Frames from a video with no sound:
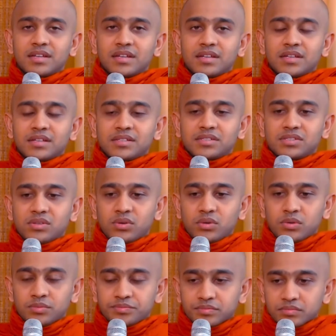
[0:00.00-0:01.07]
So,
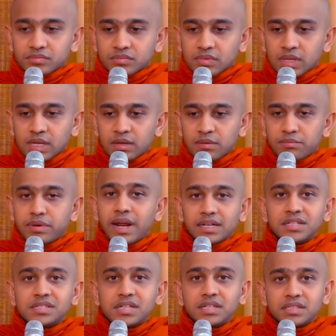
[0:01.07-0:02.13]

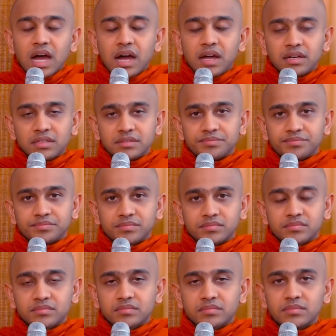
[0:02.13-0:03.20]
practicing dana,
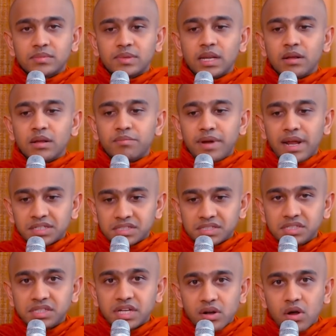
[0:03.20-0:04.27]
practicing
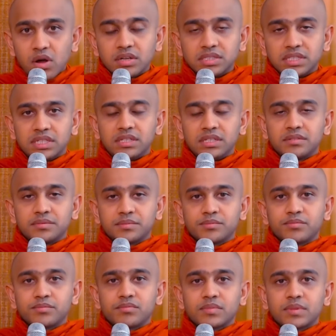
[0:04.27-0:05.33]
generosity,
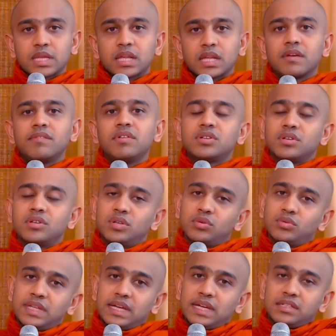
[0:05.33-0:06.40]
we should do that.